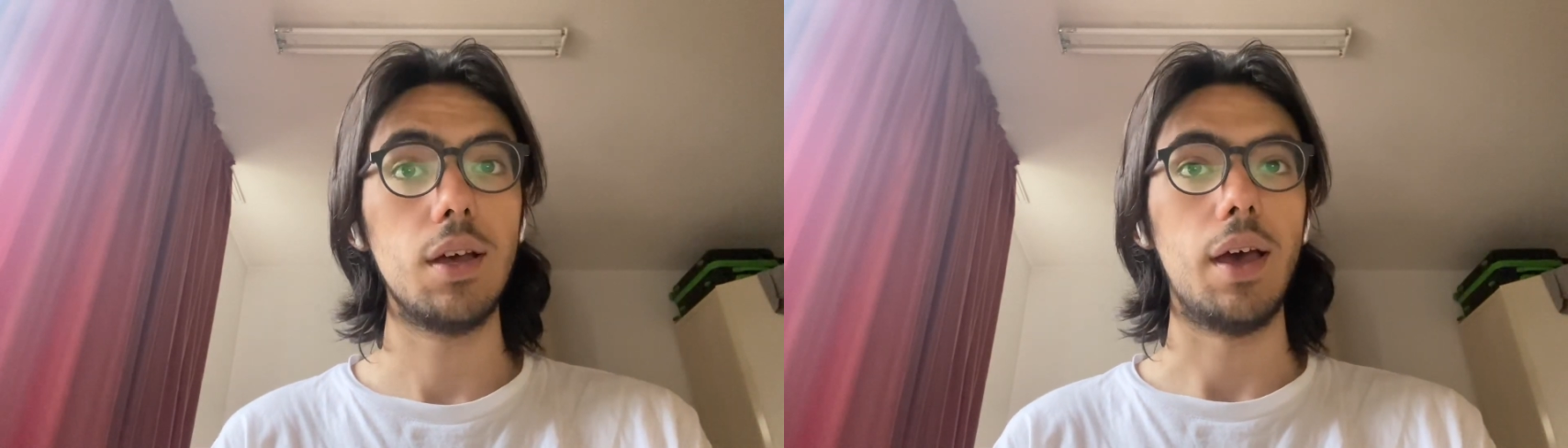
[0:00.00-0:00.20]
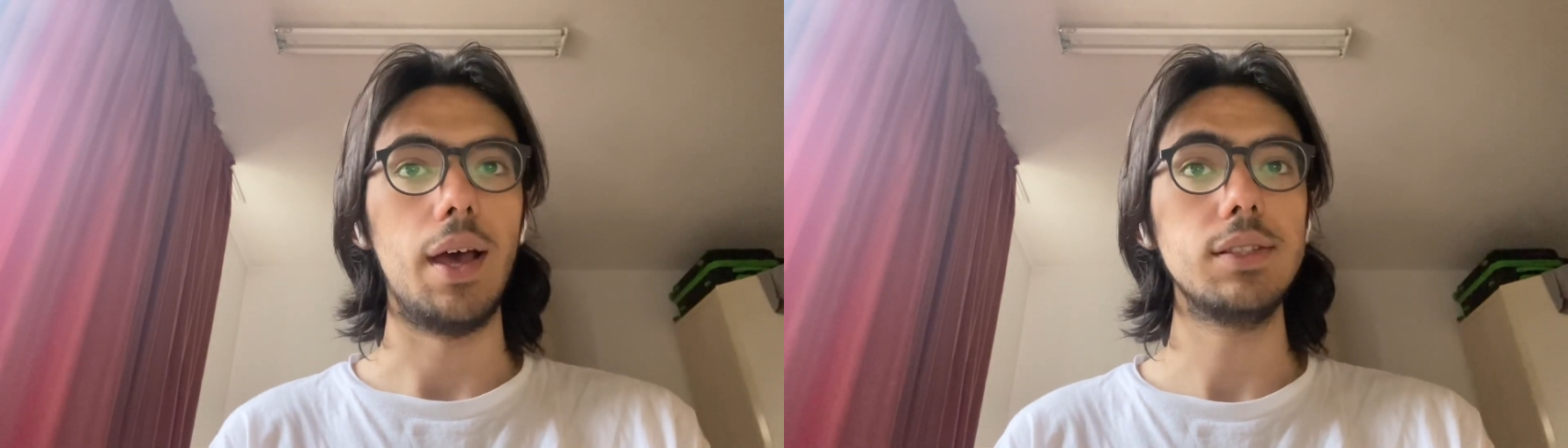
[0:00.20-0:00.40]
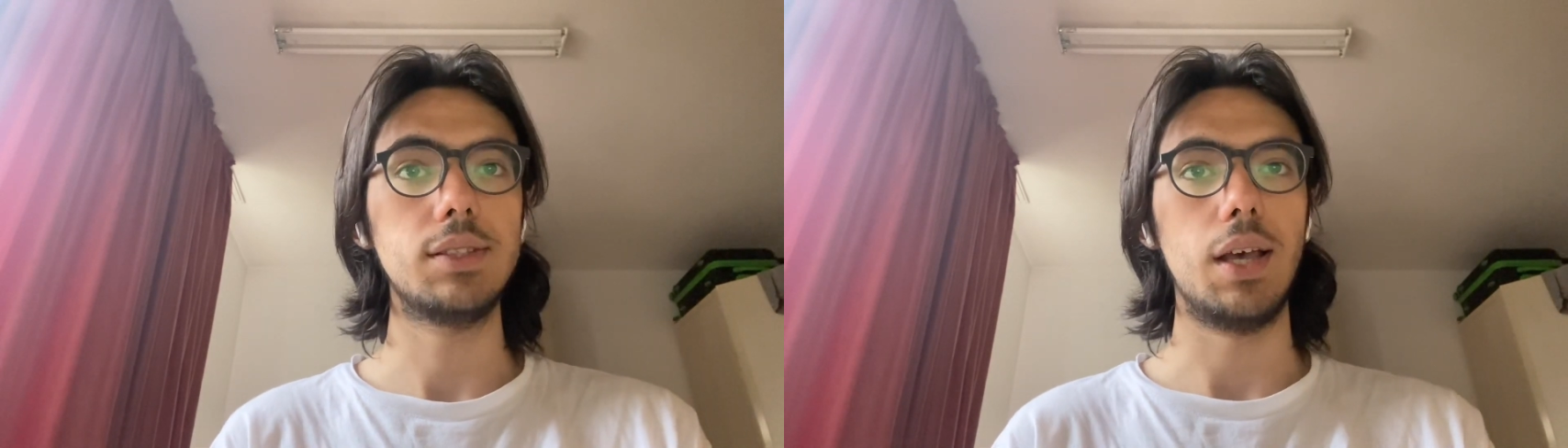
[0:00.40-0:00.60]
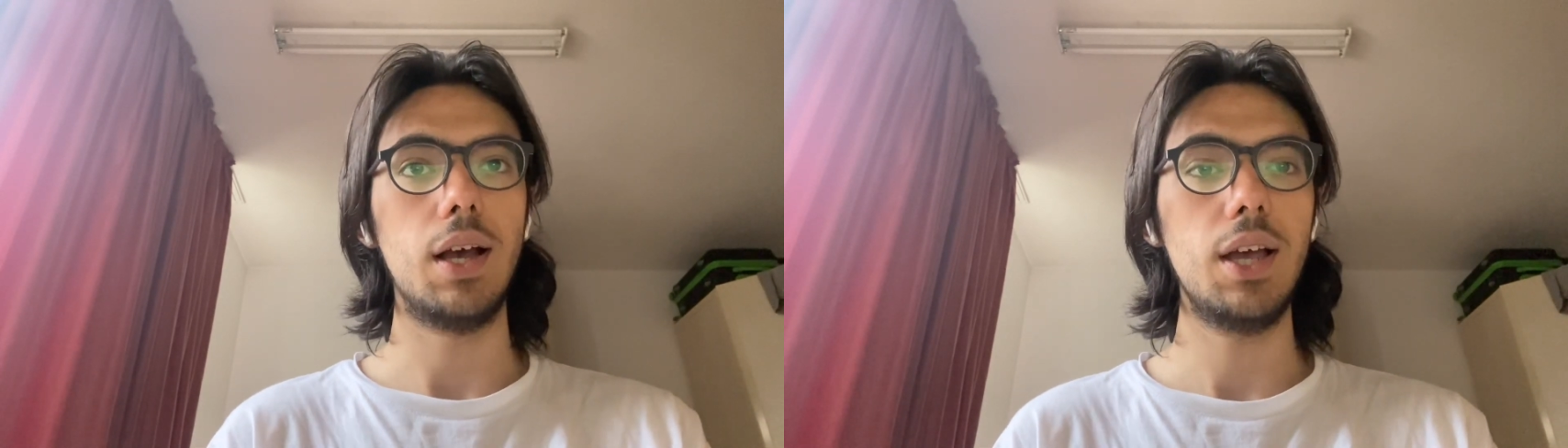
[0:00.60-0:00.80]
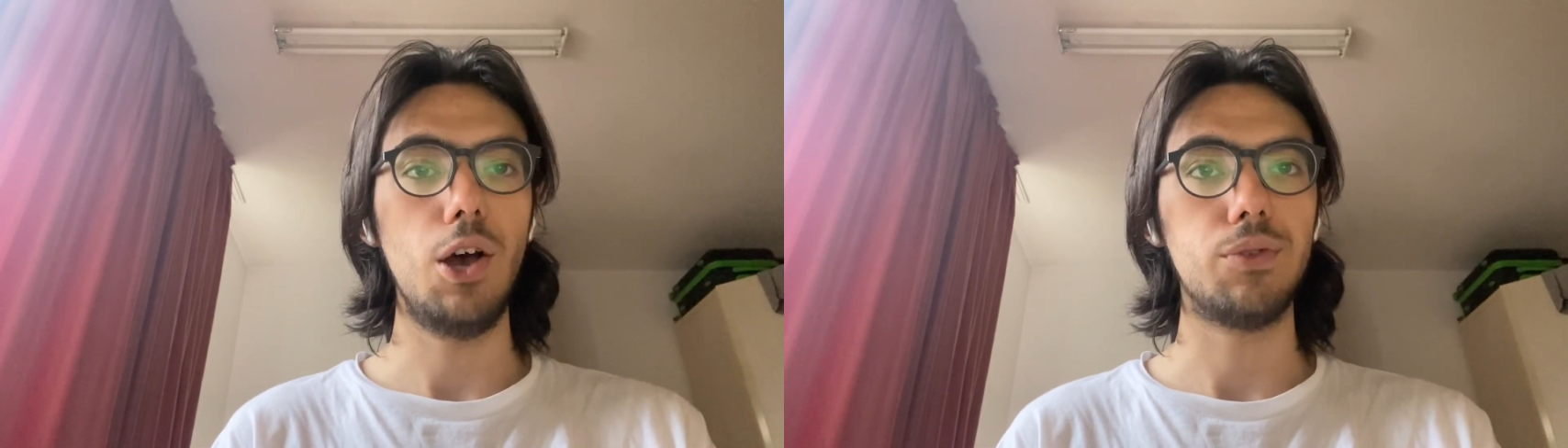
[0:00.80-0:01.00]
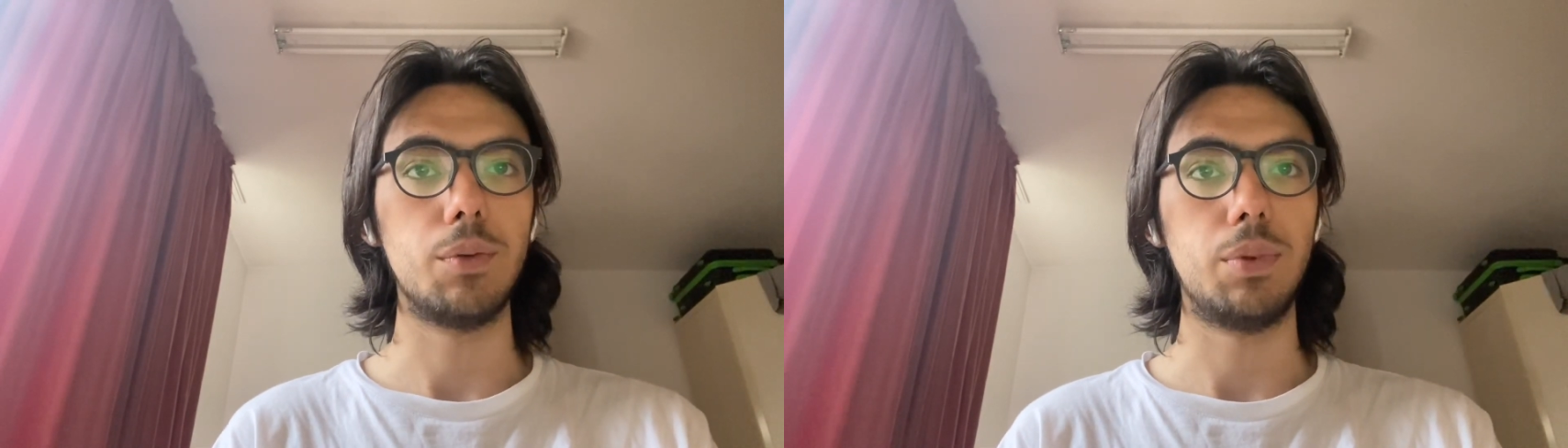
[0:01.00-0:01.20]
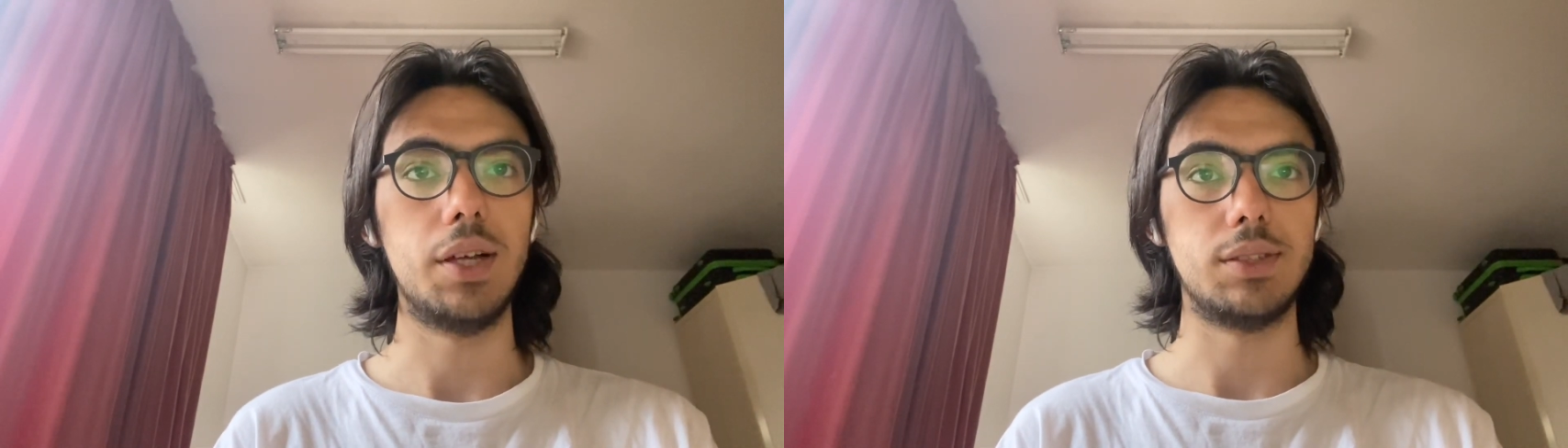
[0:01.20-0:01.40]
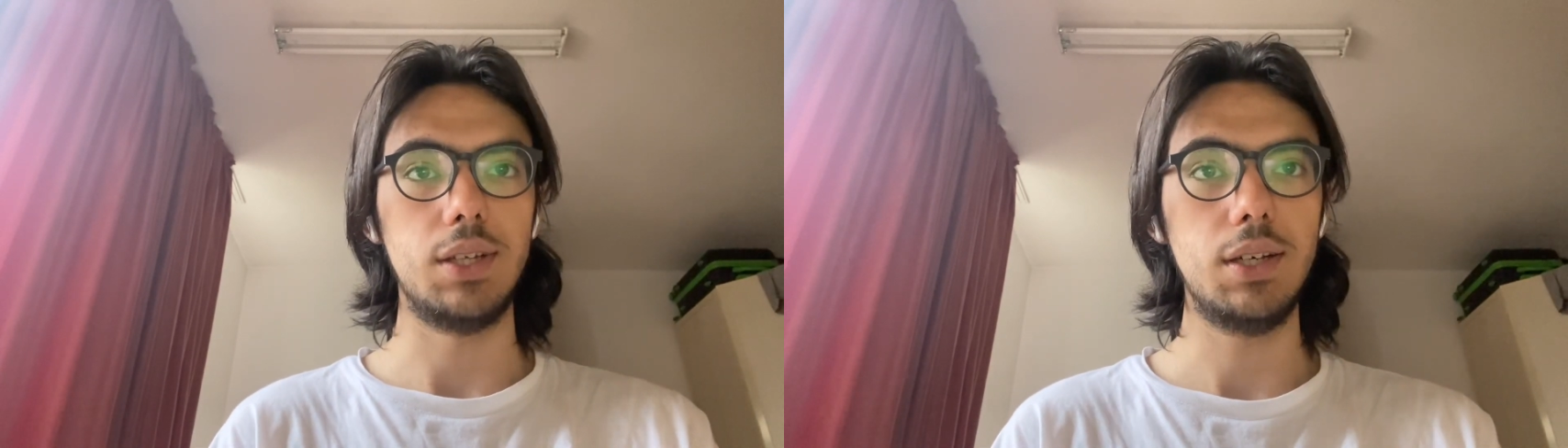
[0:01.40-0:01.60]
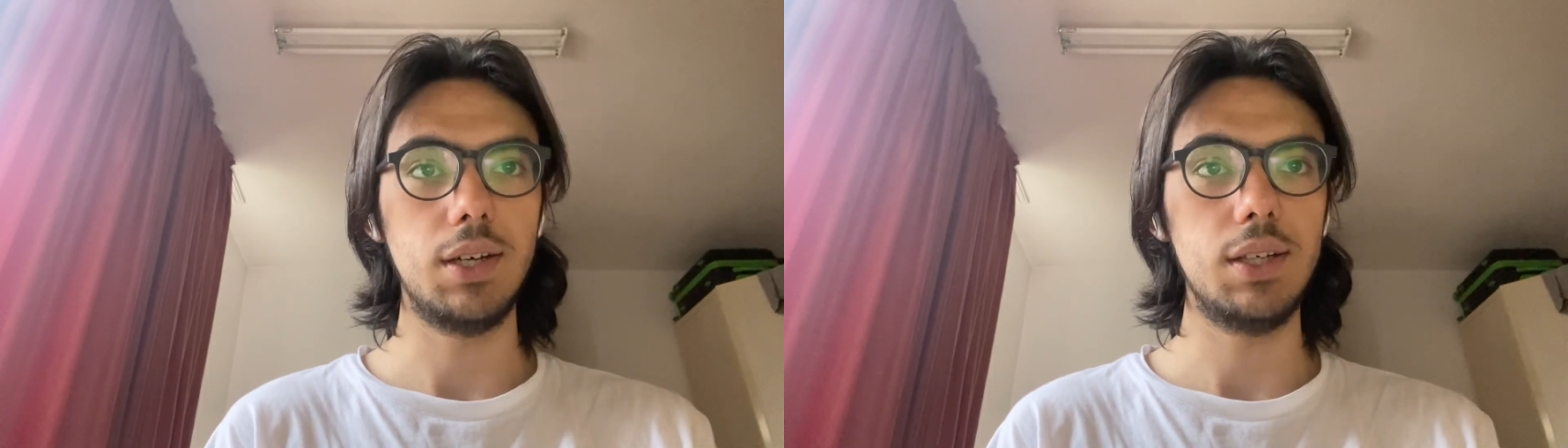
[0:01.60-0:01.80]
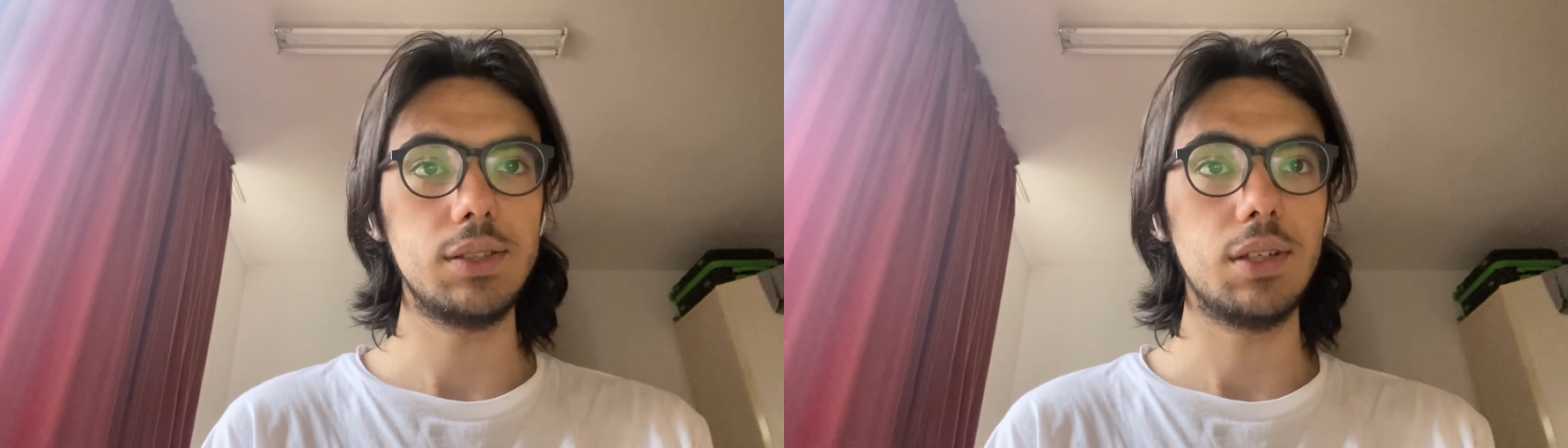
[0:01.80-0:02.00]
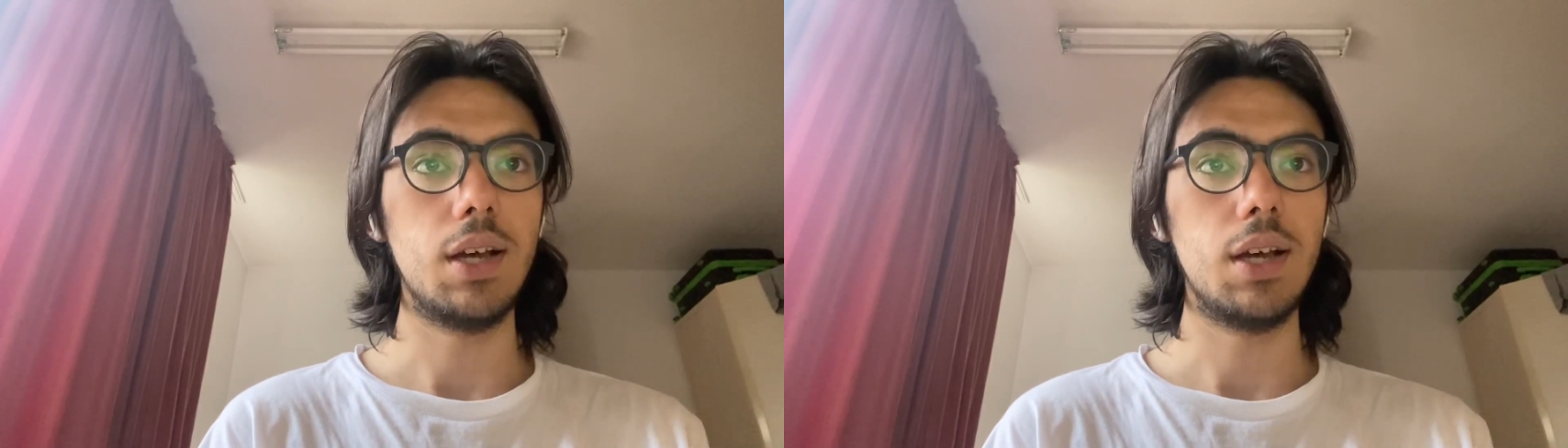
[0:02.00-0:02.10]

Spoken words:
as the area of the plates increased,